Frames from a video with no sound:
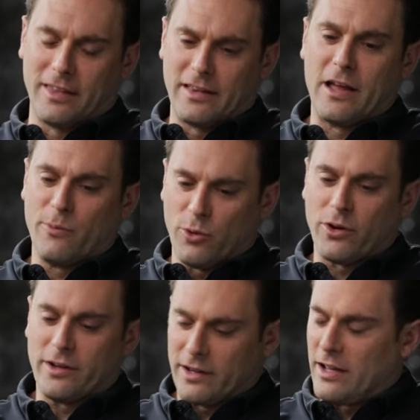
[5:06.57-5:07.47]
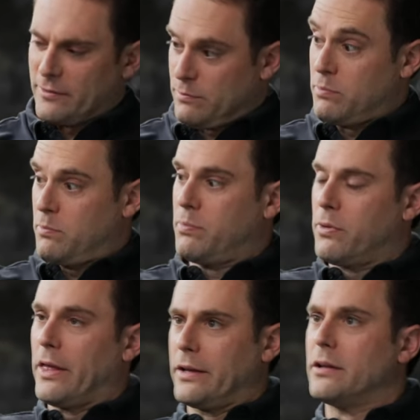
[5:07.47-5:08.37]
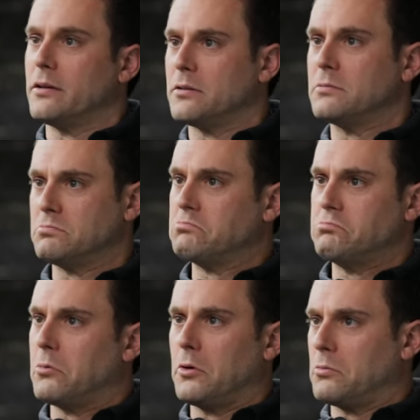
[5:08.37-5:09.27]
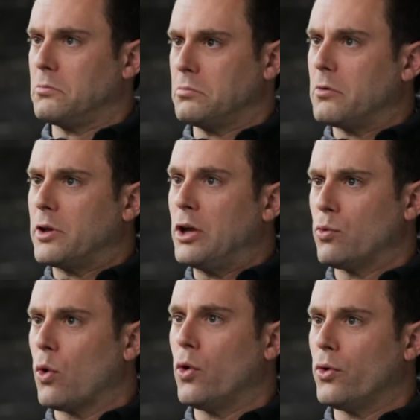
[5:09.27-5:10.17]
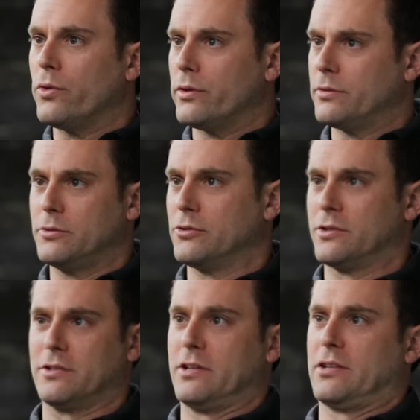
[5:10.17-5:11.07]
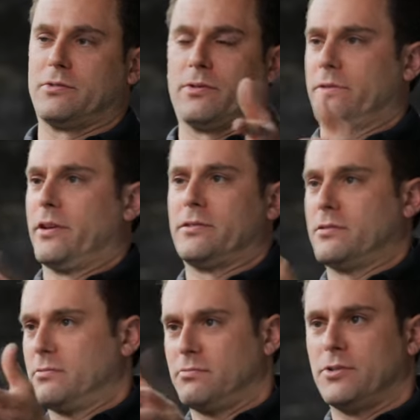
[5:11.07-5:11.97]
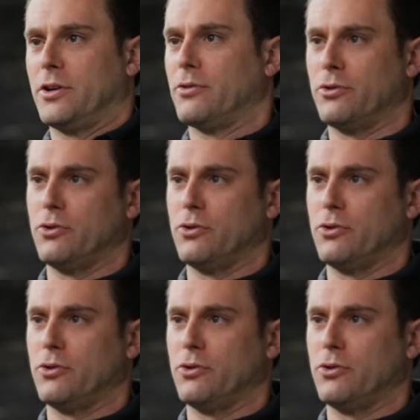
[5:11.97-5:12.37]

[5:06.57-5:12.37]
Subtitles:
that networking kind of played a key role in your success, whether that's, you know, New